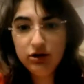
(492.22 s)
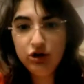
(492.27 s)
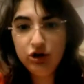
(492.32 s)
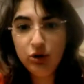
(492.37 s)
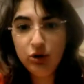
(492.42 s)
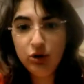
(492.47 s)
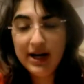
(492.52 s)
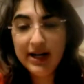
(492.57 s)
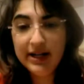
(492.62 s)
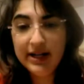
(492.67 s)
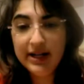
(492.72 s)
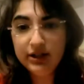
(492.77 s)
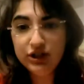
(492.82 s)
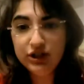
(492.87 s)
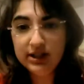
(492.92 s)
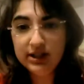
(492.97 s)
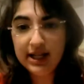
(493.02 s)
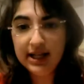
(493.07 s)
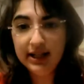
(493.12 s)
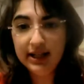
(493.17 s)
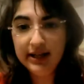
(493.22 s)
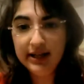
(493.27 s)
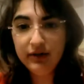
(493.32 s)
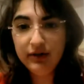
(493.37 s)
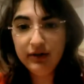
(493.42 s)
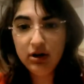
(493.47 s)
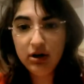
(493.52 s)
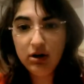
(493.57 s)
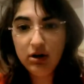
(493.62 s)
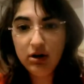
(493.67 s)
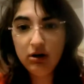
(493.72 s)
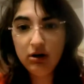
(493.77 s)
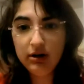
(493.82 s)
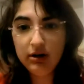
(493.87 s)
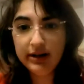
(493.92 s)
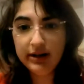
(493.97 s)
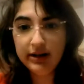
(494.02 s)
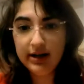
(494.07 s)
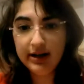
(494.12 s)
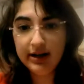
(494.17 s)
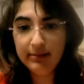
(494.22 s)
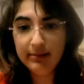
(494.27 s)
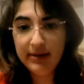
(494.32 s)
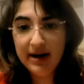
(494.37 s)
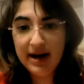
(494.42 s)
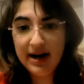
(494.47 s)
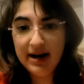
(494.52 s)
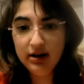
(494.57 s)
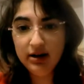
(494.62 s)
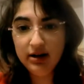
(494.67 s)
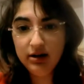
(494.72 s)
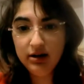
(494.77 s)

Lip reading: Do I just say leave the call and then I come back?